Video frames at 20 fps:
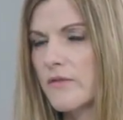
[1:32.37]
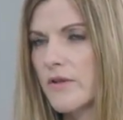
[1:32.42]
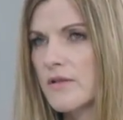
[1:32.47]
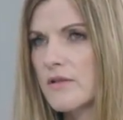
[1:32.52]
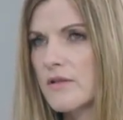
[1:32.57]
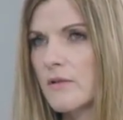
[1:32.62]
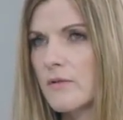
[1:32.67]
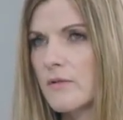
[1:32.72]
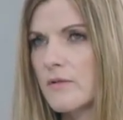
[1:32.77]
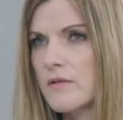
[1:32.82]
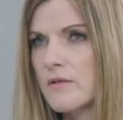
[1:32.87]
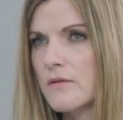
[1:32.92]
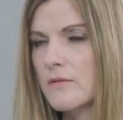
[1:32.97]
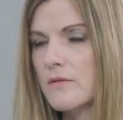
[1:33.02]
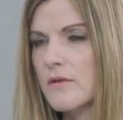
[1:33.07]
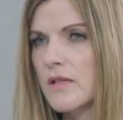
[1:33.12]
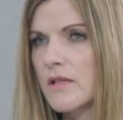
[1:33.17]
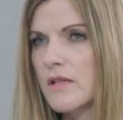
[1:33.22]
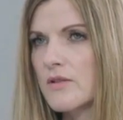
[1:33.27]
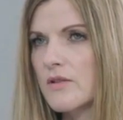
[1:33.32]
first
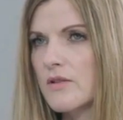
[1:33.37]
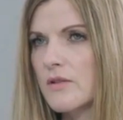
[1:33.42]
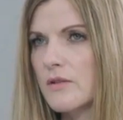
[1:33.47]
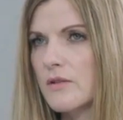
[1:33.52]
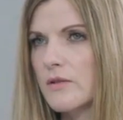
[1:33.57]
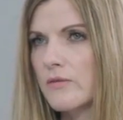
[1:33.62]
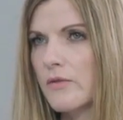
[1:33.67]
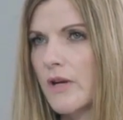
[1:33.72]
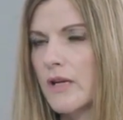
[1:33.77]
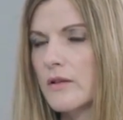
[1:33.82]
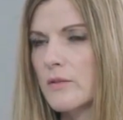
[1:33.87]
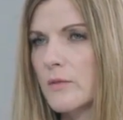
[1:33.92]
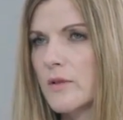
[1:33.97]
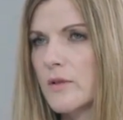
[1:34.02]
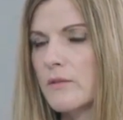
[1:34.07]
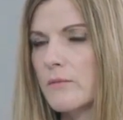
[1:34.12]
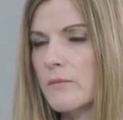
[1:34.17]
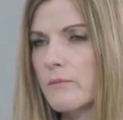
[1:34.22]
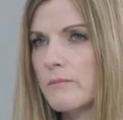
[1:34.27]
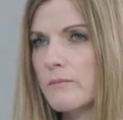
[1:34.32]
consultation you've had
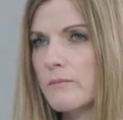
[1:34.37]
with him?